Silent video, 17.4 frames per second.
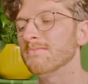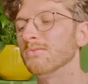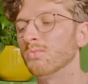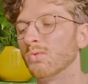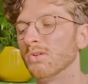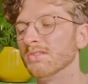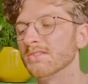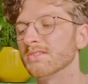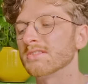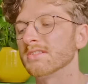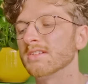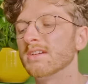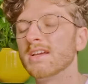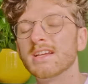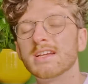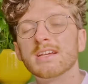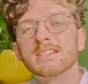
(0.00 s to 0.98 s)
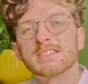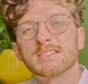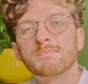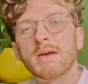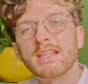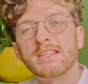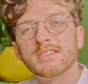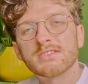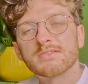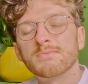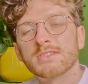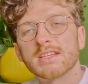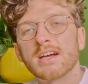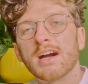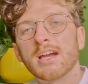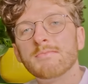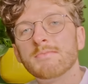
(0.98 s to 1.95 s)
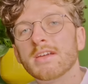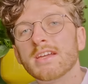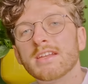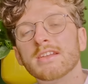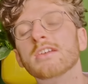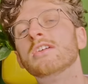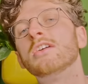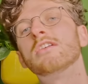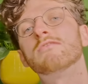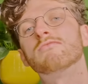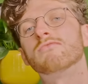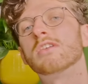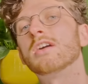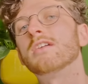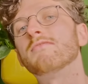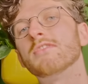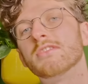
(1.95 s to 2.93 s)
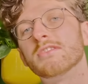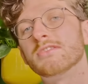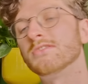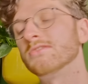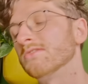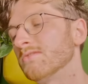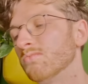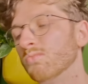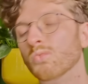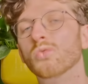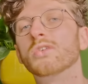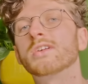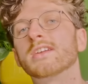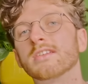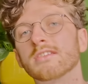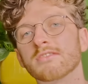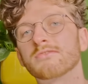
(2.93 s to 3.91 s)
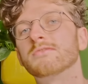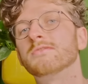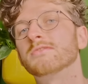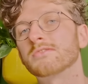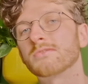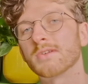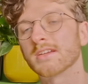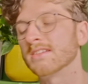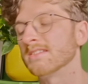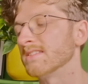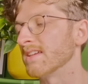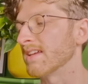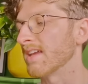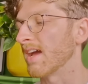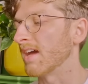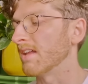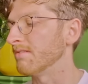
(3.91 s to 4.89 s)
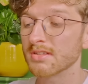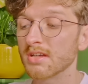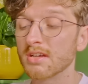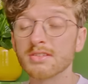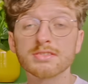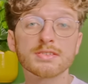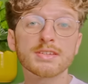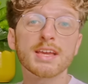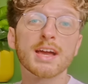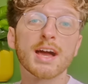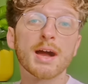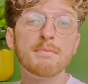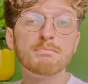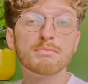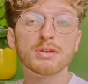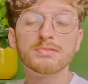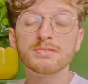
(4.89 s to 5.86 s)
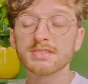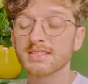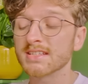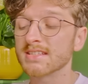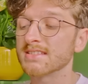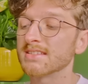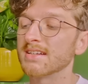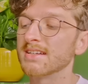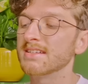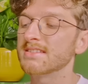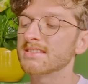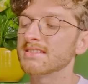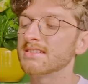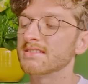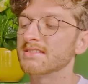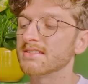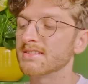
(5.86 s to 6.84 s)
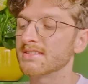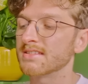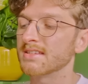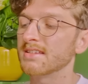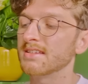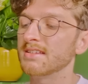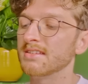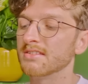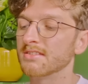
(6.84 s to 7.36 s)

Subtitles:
want to spend some time in rather than just walking through as quick as they can. So yeah, I'm most excited to see the